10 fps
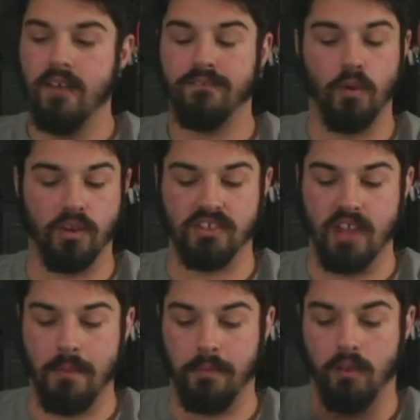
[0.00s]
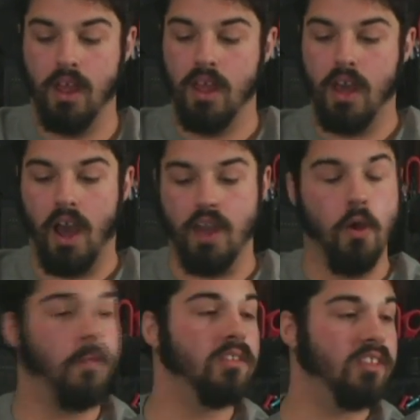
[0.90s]
For example, I
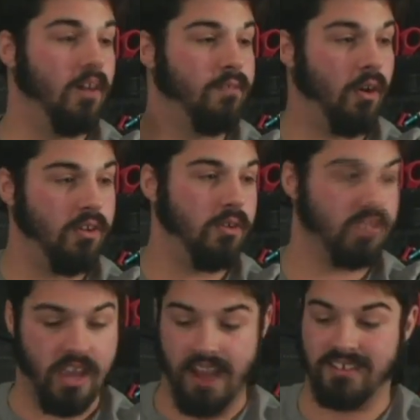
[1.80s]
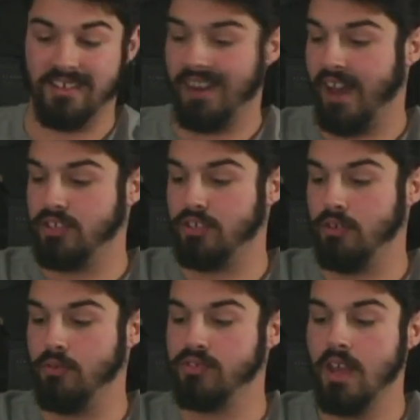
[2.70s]
open Telvario's casket. I
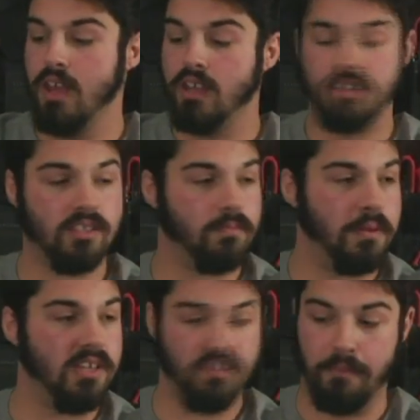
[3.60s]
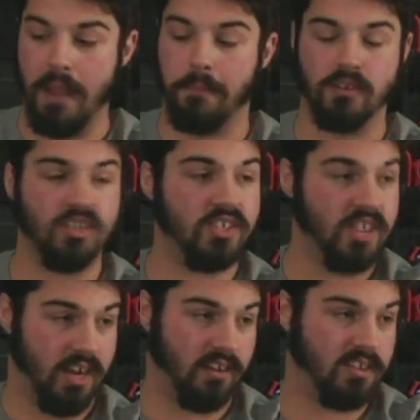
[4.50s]
choose piece of paper
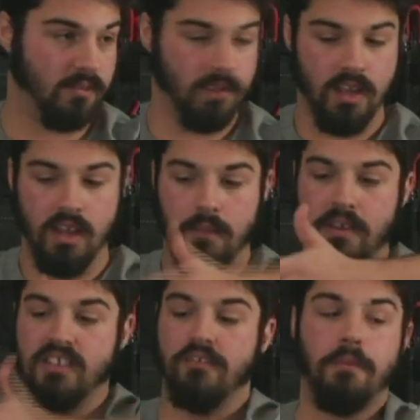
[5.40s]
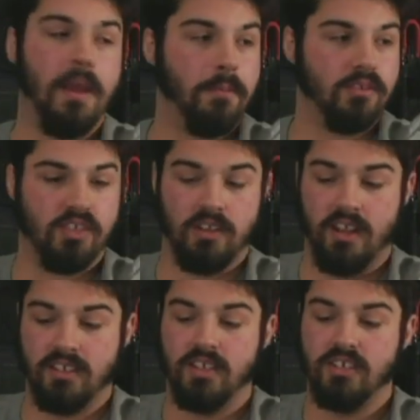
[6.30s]
6. Piece of paper
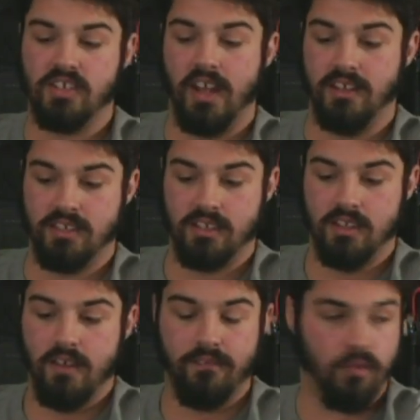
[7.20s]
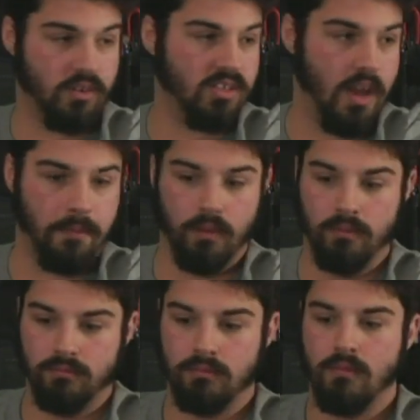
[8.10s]
6 says, for example,